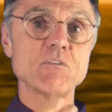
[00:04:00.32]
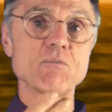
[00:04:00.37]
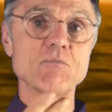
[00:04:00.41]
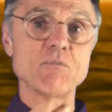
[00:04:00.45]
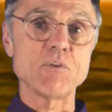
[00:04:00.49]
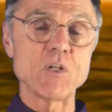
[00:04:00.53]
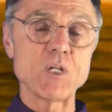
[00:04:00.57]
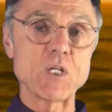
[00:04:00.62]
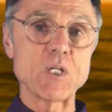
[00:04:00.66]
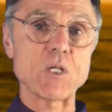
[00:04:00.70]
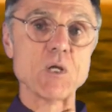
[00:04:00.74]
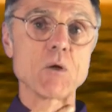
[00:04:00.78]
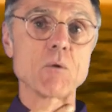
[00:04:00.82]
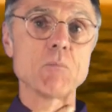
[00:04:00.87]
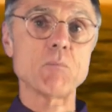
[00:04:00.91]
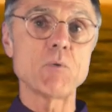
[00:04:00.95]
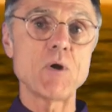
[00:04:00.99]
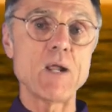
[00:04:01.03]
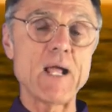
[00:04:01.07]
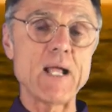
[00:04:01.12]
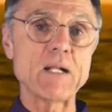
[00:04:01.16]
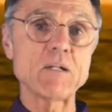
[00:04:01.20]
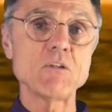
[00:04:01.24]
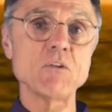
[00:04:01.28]
video,
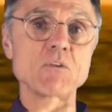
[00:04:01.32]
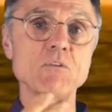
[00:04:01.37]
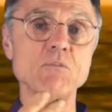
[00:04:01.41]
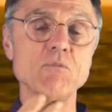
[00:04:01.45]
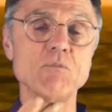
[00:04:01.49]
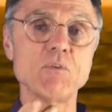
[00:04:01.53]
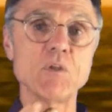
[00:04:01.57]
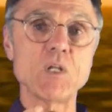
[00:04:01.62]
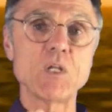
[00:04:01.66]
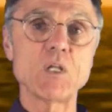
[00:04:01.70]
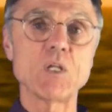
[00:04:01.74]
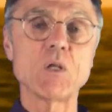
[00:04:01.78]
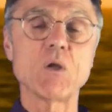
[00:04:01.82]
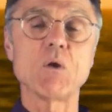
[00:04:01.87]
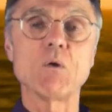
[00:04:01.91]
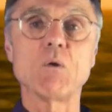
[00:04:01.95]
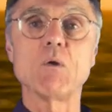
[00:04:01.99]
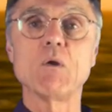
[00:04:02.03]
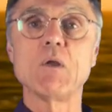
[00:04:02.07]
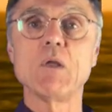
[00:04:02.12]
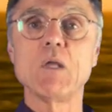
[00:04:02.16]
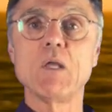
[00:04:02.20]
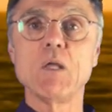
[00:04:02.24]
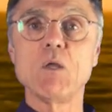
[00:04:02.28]
practice video.
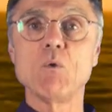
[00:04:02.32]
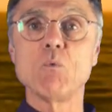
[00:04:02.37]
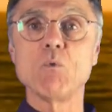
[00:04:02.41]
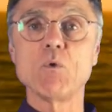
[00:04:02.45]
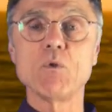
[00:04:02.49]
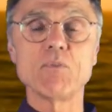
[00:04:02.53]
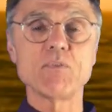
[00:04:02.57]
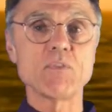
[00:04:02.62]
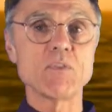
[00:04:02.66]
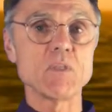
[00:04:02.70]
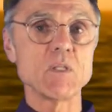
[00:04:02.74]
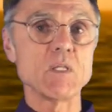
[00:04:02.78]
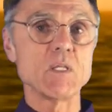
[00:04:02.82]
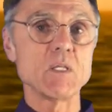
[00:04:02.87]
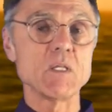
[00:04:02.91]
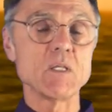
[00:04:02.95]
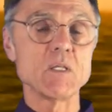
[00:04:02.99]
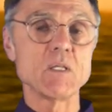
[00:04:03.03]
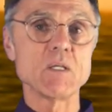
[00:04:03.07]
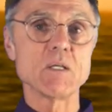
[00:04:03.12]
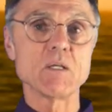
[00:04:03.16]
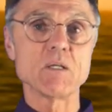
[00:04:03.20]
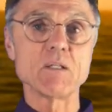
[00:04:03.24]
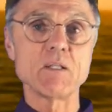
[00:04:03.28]
With
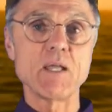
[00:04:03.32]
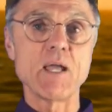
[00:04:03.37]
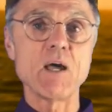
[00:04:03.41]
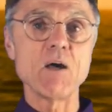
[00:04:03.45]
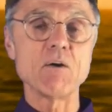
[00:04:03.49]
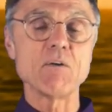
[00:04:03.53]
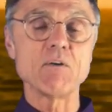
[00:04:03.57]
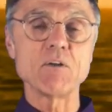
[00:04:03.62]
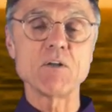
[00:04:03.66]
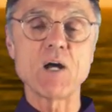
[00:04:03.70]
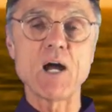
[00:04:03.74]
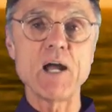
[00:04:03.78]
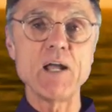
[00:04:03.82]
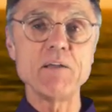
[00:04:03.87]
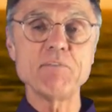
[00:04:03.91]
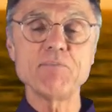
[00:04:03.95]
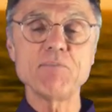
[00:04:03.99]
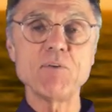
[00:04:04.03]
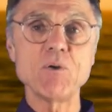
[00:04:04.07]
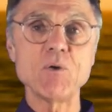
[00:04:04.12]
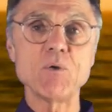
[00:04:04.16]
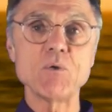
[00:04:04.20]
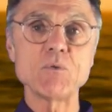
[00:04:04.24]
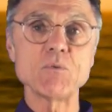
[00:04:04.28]
the
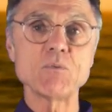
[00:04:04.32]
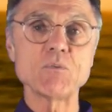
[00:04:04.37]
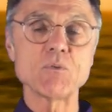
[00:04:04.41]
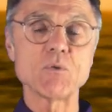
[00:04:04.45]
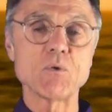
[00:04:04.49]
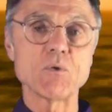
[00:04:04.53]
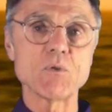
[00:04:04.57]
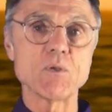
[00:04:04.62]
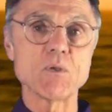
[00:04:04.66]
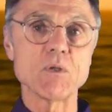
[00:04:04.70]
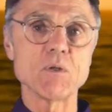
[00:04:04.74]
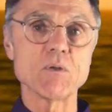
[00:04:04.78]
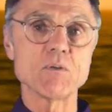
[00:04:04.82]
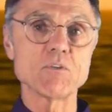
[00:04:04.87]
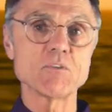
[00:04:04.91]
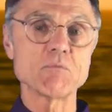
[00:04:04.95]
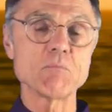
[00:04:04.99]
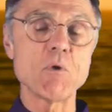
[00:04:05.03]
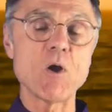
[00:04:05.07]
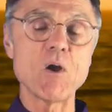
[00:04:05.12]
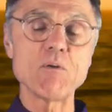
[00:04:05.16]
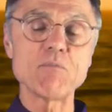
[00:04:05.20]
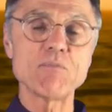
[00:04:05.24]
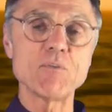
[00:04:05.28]
iPhones or the
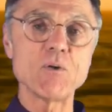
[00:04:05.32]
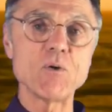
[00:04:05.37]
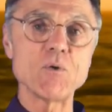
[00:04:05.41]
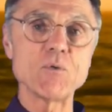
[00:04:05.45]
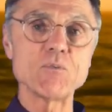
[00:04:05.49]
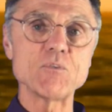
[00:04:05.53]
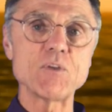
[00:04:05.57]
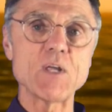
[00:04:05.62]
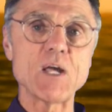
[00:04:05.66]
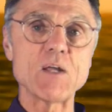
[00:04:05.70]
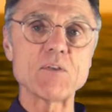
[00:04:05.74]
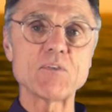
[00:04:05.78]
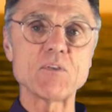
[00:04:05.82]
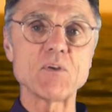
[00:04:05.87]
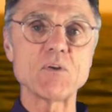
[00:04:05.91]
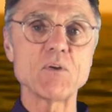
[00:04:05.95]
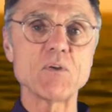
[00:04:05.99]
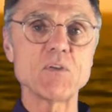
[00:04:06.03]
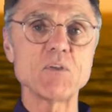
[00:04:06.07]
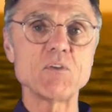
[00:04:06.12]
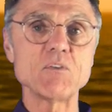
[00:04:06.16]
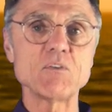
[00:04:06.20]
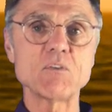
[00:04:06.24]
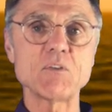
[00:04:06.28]
smartphones out
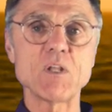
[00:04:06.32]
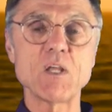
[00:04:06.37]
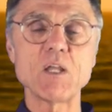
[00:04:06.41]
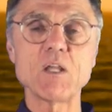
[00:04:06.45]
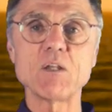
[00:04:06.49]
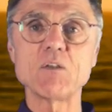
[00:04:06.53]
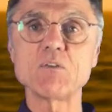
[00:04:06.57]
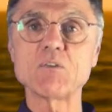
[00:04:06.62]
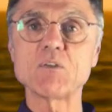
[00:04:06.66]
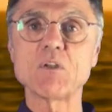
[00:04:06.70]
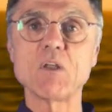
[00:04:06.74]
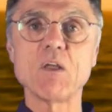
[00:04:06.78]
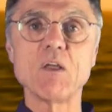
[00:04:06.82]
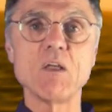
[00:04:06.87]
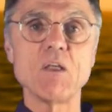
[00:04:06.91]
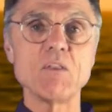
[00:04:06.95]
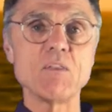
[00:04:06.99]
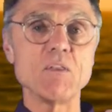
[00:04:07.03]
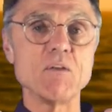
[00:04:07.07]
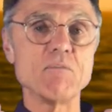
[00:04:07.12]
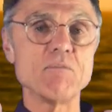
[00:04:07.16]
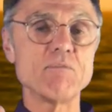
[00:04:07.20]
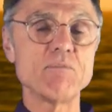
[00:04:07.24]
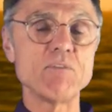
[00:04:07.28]
there these days,
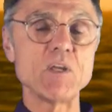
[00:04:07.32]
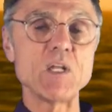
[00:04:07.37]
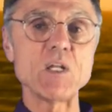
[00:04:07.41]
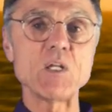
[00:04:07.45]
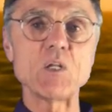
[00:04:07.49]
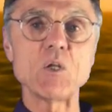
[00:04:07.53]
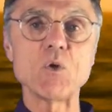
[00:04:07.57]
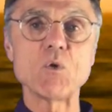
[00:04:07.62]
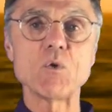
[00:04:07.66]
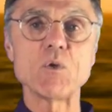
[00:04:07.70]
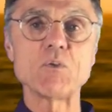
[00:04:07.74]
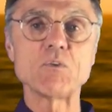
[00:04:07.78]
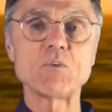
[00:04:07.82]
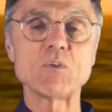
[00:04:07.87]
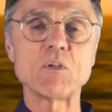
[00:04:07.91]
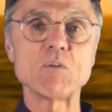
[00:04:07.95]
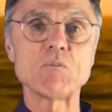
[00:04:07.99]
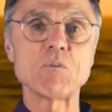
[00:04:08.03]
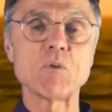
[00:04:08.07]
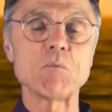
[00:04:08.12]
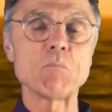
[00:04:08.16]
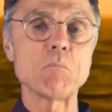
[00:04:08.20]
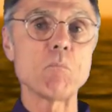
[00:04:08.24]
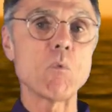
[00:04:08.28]
the video is
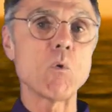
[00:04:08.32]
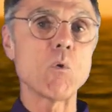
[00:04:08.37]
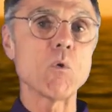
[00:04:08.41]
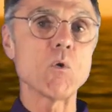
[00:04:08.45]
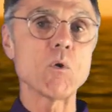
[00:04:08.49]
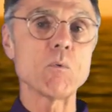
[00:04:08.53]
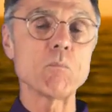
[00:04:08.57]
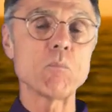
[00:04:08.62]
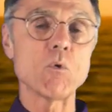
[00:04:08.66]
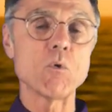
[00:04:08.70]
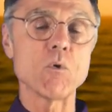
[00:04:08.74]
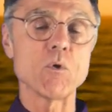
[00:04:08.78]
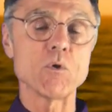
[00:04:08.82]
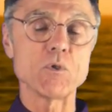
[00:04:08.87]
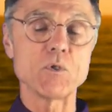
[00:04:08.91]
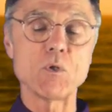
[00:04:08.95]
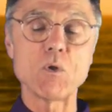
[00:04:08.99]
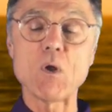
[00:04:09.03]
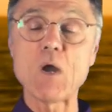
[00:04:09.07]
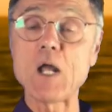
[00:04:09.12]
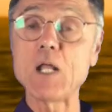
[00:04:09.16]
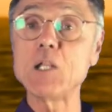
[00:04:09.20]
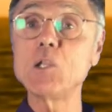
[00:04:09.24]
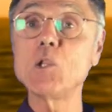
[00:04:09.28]
even more important. You
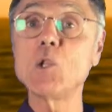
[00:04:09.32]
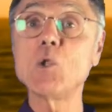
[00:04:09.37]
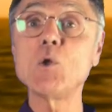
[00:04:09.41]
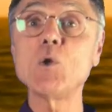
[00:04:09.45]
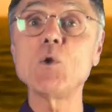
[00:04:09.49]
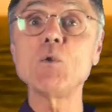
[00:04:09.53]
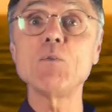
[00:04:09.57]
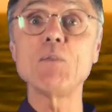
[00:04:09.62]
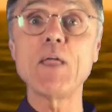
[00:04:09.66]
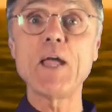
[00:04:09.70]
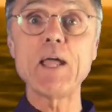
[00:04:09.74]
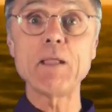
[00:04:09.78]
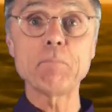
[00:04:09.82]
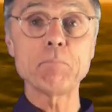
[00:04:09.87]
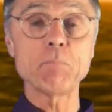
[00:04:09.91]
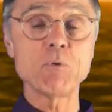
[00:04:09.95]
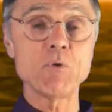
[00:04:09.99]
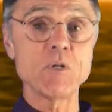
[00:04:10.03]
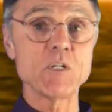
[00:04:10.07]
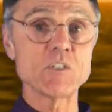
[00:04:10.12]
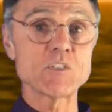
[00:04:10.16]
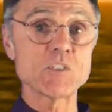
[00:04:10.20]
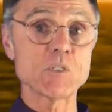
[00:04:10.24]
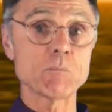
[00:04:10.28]
know, I learned that
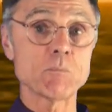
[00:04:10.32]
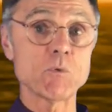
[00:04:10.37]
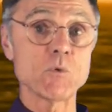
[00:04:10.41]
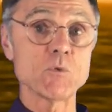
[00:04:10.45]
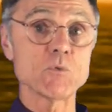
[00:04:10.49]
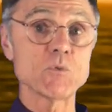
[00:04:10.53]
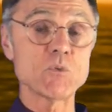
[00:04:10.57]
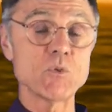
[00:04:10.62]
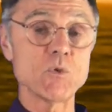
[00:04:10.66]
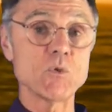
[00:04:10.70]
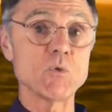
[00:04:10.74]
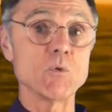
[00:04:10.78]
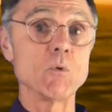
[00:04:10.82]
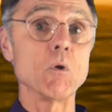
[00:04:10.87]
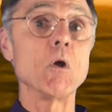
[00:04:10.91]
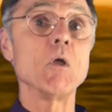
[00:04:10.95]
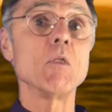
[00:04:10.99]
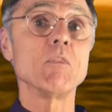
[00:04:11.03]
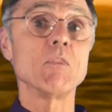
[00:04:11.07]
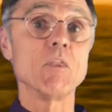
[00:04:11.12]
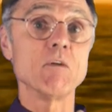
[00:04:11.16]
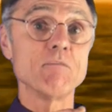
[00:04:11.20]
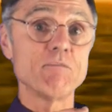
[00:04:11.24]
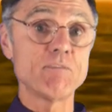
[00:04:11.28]
principle too,
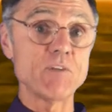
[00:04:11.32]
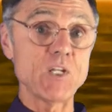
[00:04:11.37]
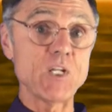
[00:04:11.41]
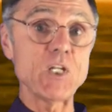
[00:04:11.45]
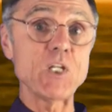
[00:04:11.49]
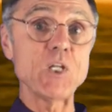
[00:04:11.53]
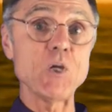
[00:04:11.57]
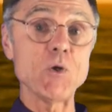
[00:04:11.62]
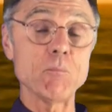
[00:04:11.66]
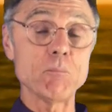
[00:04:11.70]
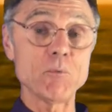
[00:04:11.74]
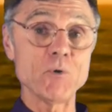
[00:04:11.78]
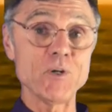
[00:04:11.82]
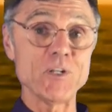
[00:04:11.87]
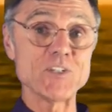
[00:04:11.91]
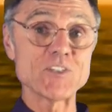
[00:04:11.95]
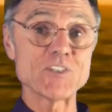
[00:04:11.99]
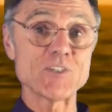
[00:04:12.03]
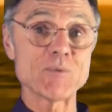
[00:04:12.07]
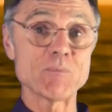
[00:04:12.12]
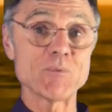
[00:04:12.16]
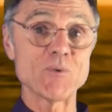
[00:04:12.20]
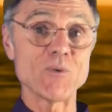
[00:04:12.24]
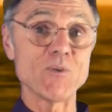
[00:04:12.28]
the video
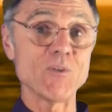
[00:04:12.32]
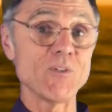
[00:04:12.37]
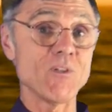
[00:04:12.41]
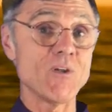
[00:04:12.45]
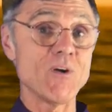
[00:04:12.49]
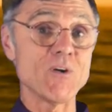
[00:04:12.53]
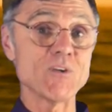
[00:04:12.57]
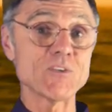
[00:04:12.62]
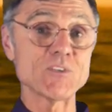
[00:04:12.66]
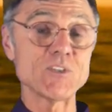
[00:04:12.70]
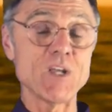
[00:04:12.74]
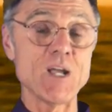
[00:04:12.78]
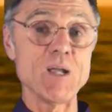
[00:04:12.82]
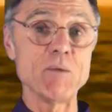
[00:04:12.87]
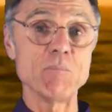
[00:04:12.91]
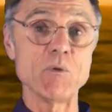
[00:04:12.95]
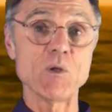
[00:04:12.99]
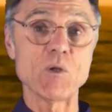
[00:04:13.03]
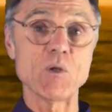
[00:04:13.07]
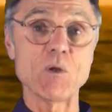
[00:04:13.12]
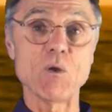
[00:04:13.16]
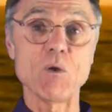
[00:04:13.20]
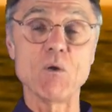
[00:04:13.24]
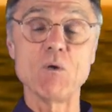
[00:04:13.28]
principle, a long time
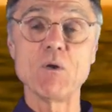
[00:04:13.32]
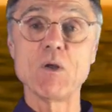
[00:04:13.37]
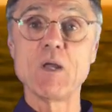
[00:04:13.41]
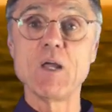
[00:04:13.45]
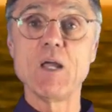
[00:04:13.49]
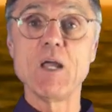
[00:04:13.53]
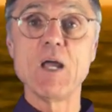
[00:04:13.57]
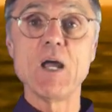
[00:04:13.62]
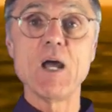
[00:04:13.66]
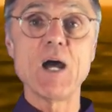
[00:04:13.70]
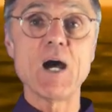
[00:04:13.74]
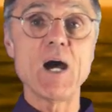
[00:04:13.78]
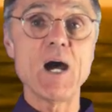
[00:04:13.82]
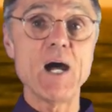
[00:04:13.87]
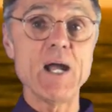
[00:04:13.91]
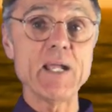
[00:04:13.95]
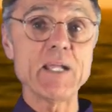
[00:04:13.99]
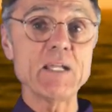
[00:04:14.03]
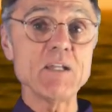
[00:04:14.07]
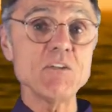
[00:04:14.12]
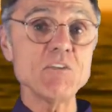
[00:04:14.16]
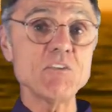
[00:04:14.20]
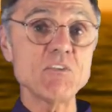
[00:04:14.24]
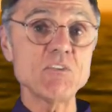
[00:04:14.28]
ago. I
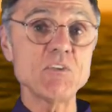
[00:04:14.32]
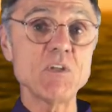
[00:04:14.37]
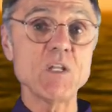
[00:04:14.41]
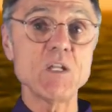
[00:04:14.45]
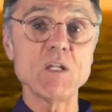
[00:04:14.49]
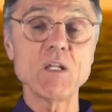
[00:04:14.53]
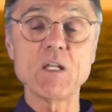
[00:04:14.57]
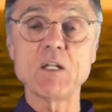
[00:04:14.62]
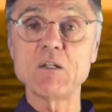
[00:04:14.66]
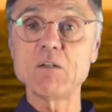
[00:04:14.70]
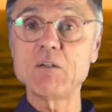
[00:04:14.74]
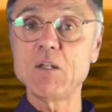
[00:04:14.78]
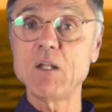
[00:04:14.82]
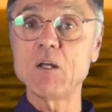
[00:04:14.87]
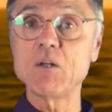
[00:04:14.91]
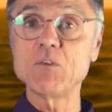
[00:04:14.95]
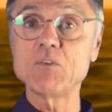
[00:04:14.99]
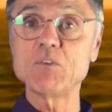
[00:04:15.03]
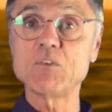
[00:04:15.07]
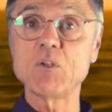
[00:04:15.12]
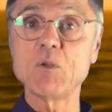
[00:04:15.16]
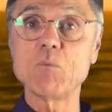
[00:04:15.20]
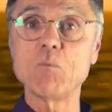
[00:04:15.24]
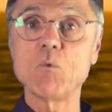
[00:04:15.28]
can sit and tell
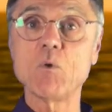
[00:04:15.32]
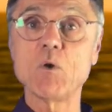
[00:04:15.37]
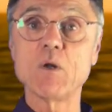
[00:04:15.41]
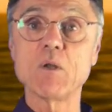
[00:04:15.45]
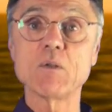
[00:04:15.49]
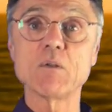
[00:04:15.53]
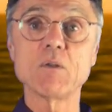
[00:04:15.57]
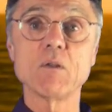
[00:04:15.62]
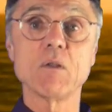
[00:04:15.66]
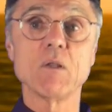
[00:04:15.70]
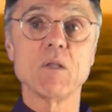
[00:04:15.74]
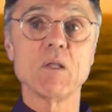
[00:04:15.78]
someone